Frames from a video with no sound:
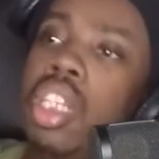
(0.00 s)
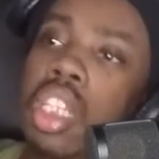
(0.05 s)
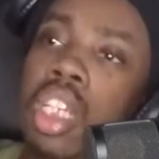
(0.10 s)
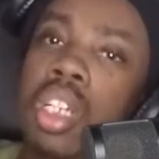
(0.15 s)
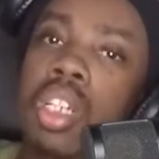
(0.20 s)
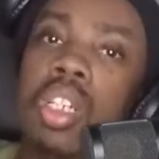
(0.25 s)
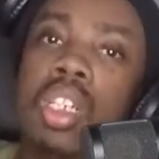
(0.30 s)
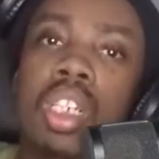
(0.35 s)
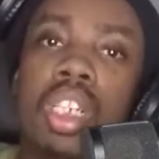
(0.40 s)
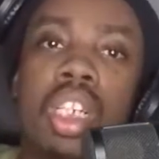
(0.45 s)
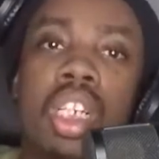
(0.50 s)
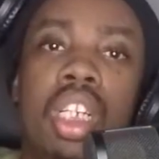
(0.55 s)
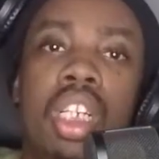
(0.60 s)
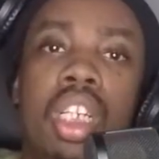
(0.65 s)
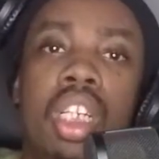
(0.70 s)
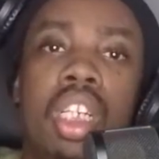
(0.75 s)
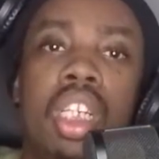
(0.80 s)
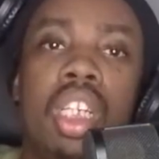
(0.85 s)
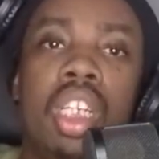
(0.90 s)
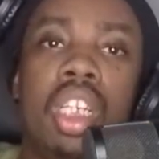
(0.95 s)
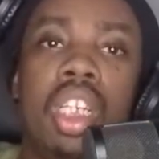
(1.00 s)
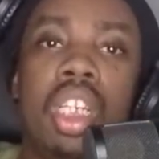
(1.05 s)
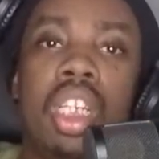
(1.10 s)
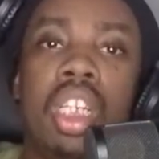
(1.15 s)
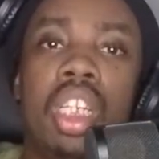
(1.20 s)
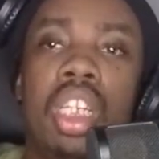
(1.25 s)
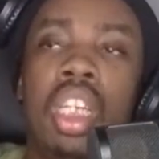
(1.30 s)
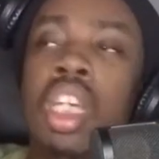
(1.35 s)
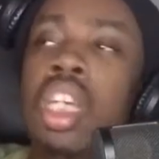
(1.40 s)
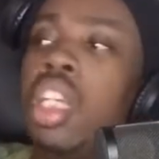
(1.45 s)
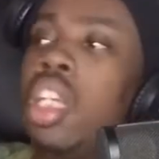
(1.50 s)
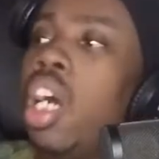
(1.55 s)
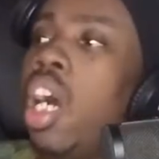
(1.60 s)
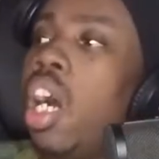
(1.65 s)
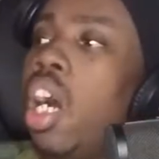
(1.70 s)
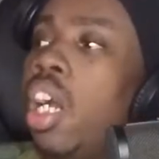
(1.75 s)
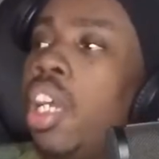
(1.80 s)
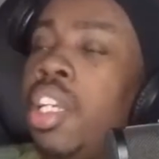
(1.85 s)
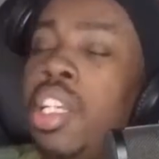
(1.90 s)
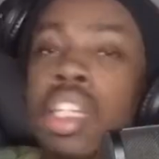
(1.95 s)
you know, in
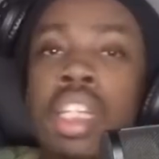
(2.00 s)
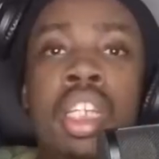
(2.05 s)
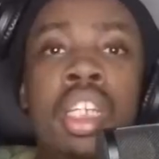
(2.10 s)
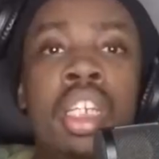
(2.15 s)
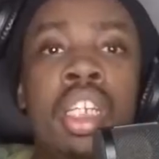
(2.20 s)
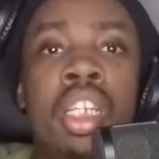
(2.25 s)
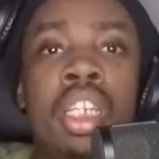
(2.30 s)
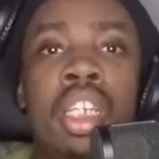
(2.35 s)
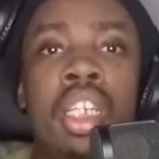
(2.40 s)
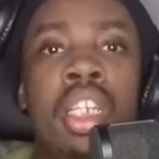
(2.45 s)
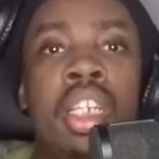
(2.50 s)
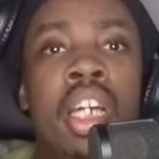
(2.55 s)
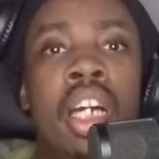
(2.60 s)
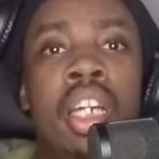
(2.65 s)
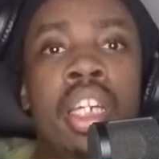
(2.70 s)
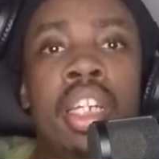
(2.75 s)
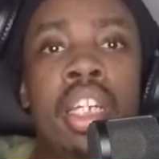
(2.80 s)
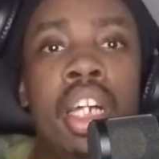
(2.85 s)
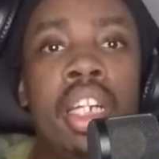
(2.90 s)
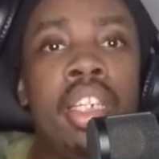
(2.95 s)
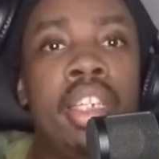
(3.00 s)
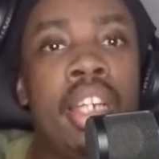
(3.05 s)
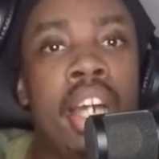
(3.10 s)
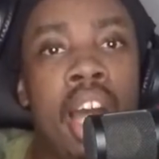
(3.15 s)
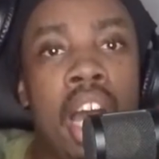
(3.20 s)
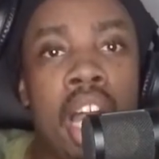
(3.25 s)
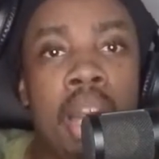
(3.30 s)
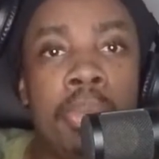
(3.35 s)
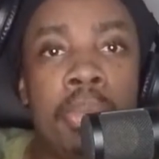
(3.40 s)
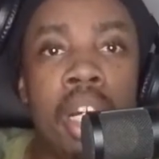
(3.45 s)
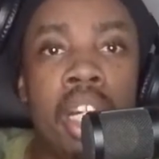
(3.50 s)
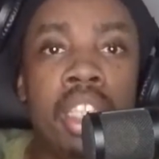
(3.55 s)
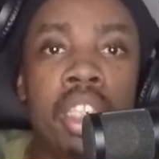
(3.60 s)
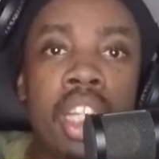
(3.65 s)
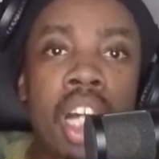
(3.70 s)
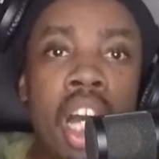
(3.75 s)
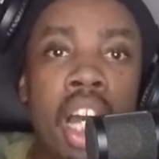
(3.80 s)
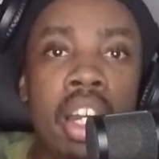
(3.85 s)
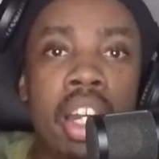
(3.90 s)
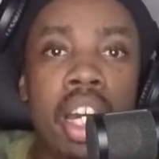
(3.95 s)
a
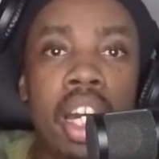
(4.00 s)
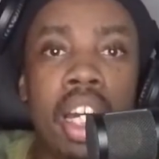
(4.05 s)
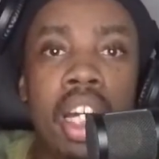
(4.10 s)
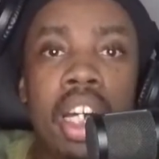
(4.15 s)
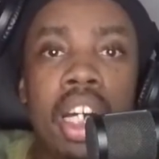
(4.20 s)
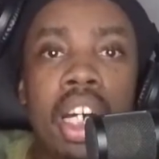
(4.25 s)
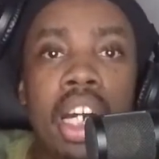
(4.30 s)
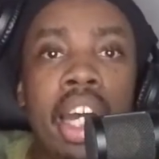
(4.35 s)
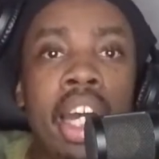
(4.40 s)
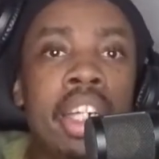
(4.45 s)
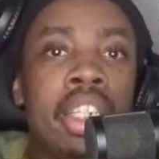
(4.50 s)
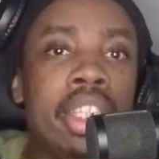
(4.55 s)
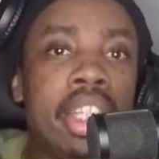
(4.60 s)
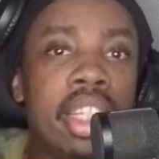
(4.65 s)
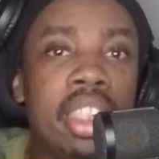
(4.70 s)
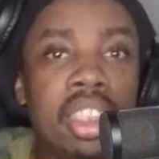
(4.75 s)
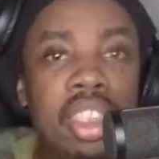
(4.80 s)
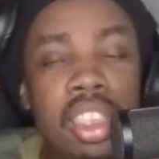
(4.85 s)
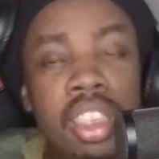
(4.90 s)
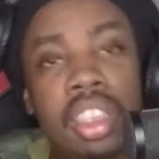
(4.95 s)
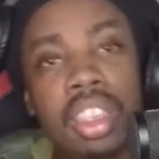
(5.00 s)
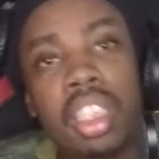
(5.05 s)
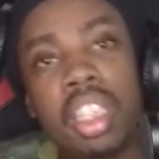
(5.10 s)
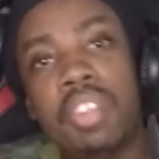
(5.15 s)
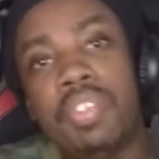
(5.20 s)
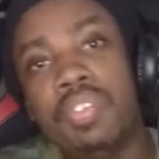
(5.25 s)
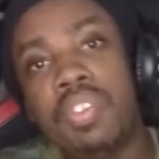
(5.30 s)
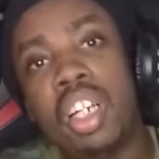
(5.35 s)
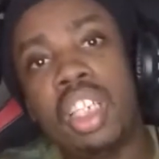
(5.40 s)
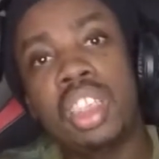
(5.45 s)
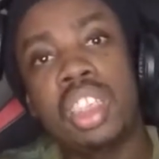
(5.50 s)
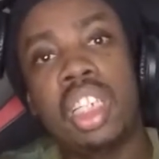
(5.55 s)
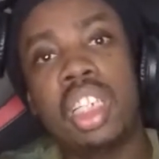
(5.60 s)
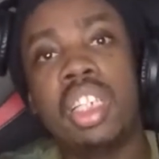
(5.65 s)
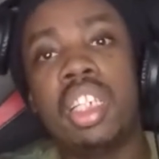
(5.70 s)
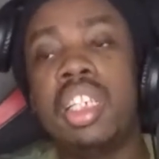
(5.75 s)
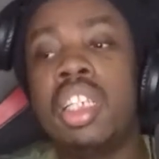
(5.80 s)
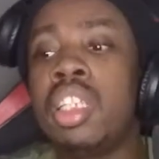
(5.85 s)
dormant or a inconsistent fashion.